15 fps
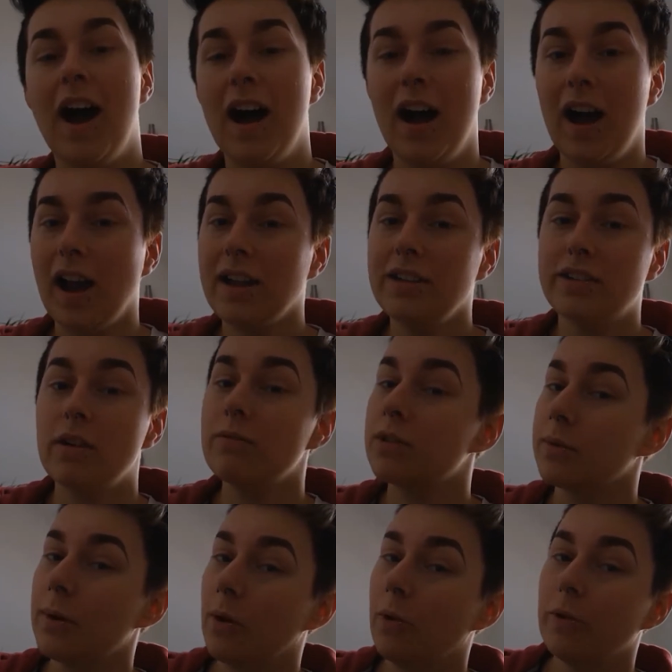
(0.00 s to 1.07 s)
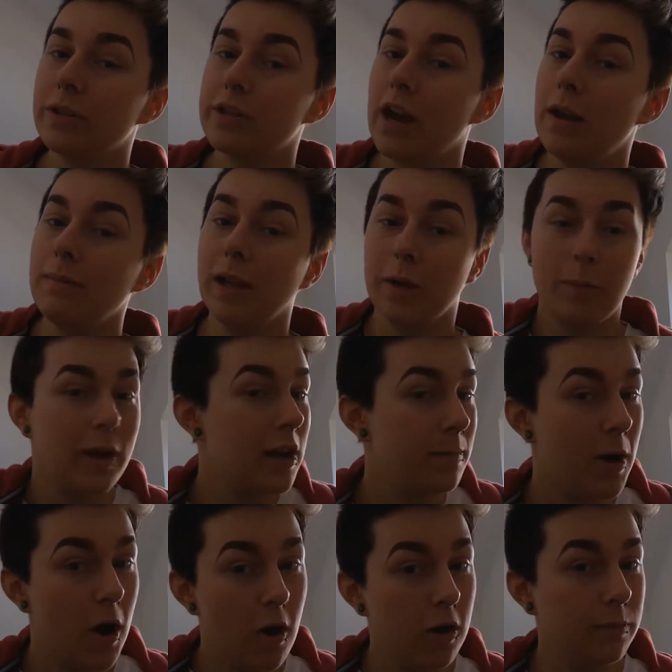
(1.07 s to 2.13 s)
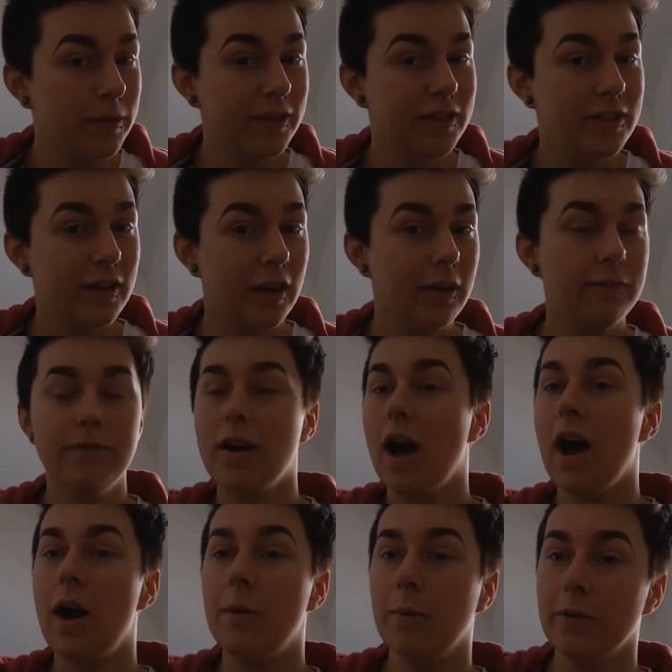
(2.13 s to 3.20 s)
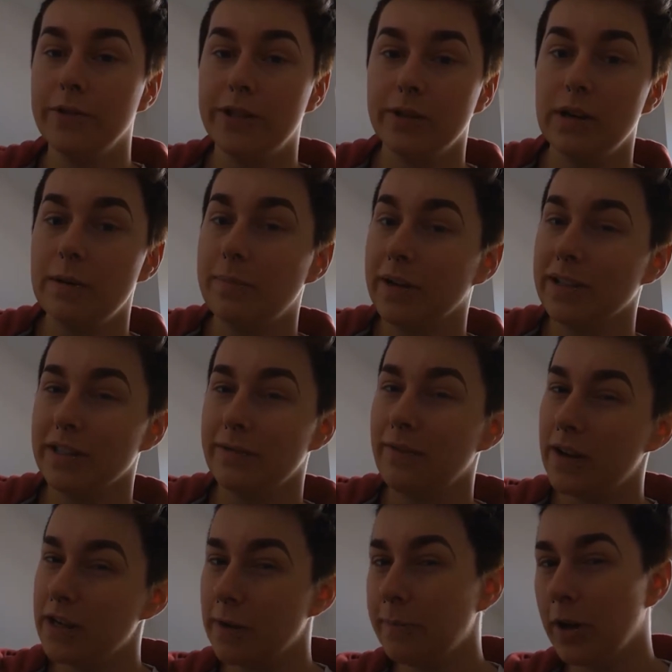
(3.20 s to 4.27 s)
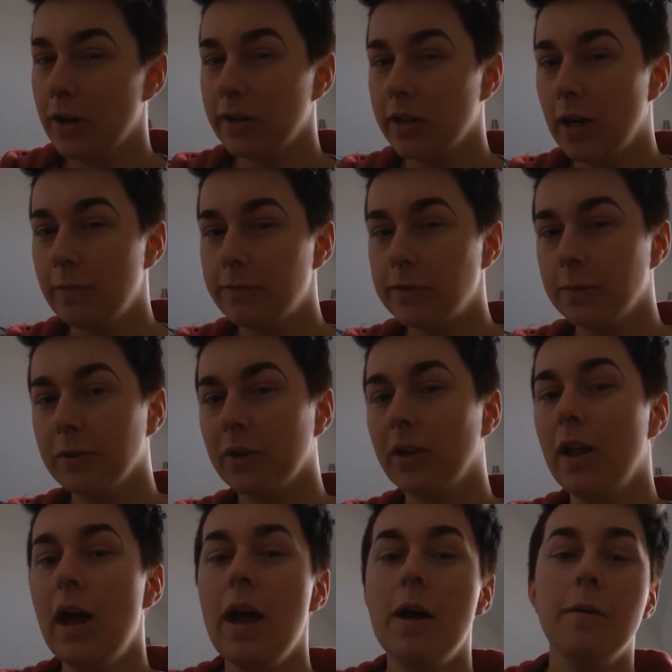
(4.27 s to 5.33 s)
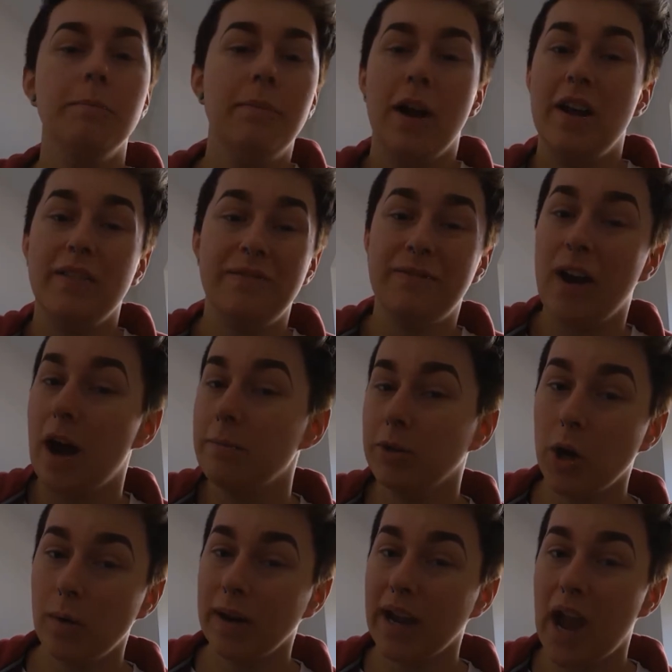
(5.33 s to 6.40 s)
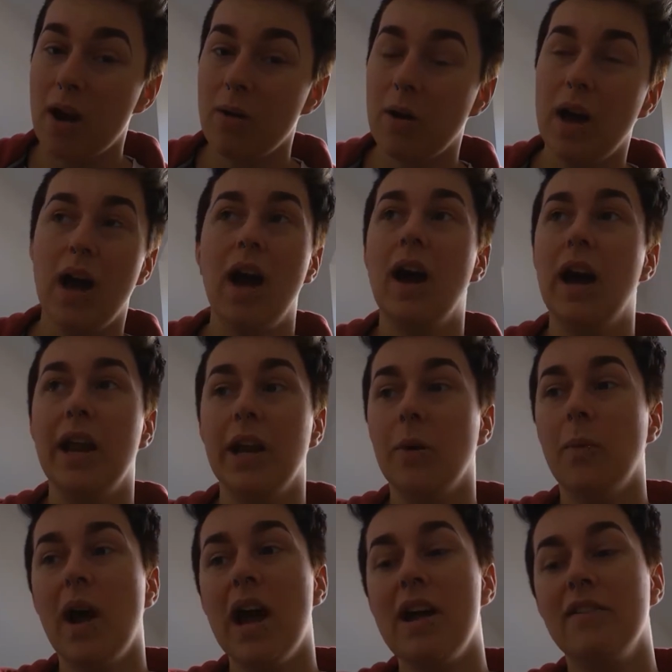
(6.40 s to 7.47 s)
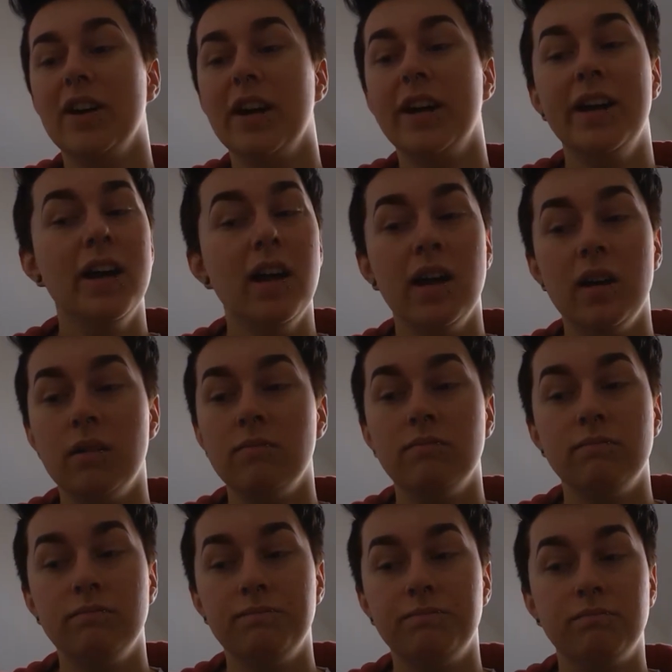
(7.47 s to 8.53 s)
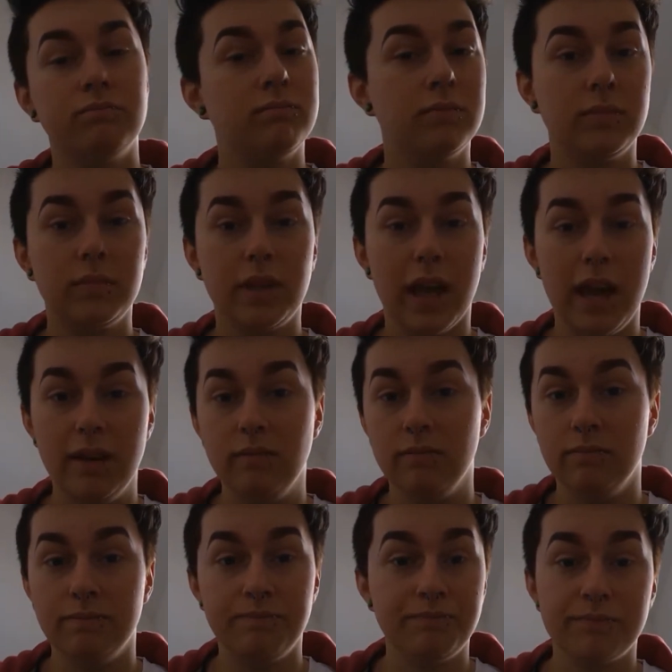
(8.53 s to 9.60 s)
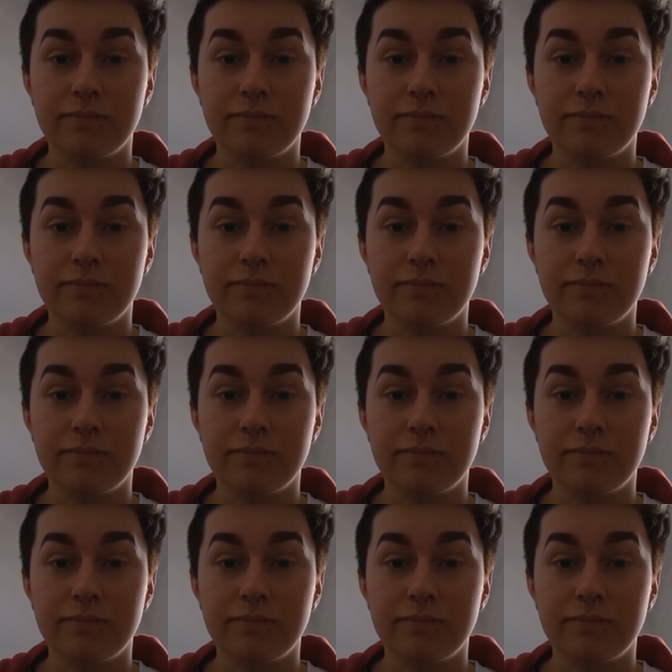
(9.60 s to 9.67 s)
I don't do it all the time, like when I'm at home and stuff, I won't do it because I find it a bit uncomfortable, but if I'm going out and I wear it, then